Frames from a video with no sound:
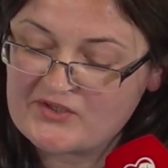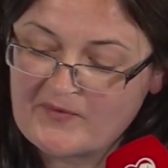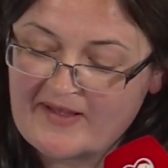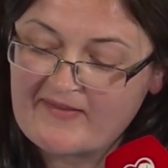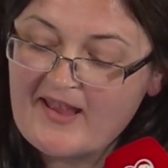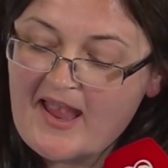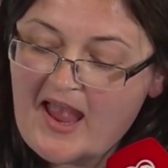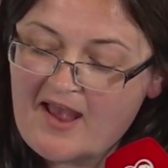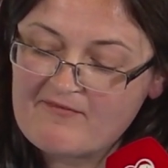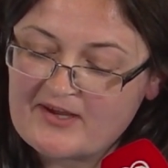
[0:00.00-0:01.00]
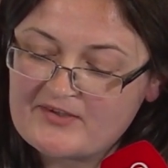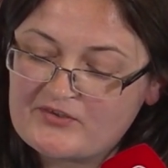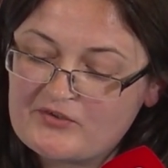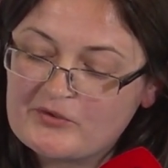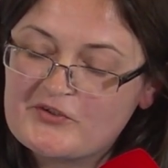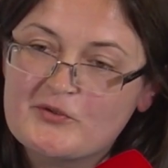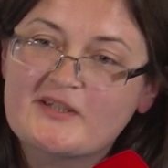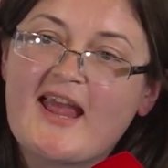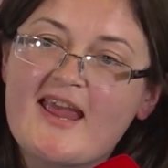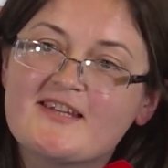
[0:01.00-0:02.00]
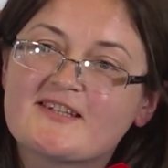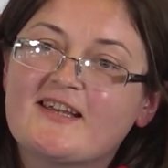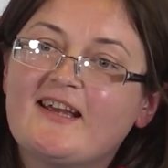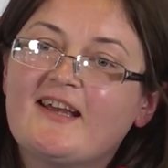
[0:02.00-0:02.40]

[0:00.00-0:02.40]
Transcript: as well have a suitcase.